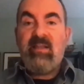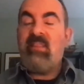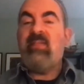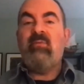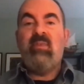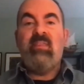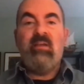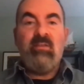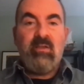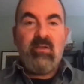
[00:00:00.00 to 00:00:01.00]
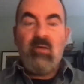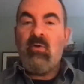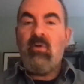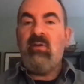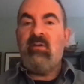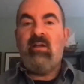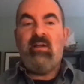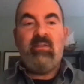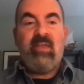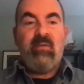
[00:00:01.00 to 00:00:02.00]
I think with the cohort
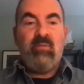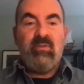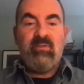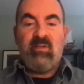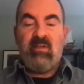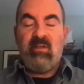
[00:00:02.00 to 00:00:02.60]
that was